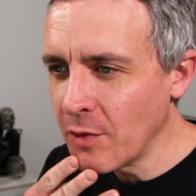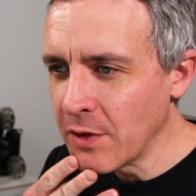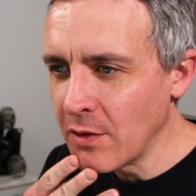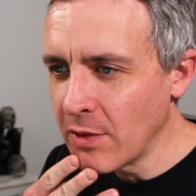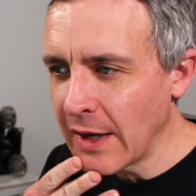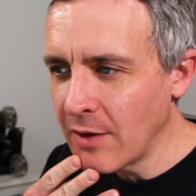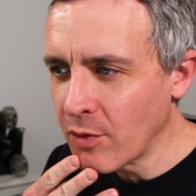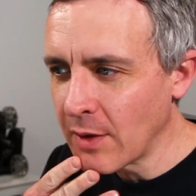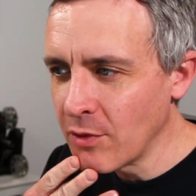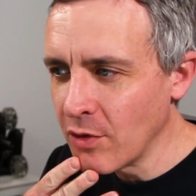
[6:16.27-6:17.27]
I hope that you like
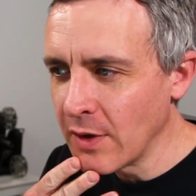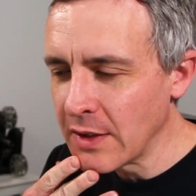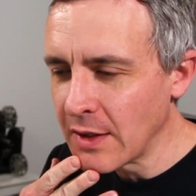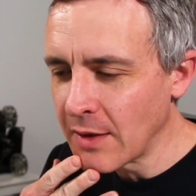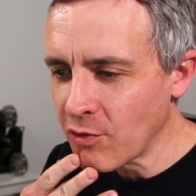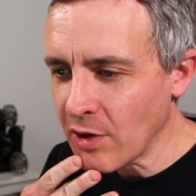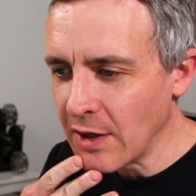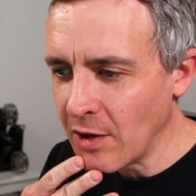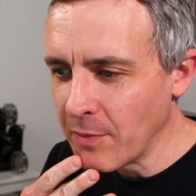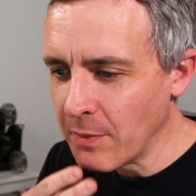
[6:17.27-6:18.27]
what I'm doing, that I'm trying
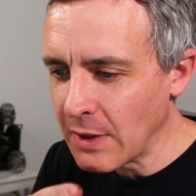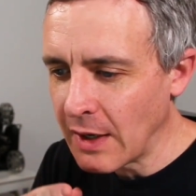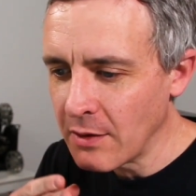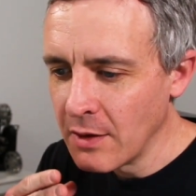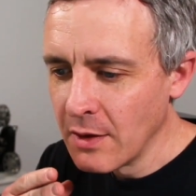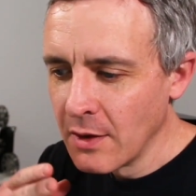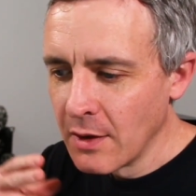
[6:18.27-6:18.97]
to help people out.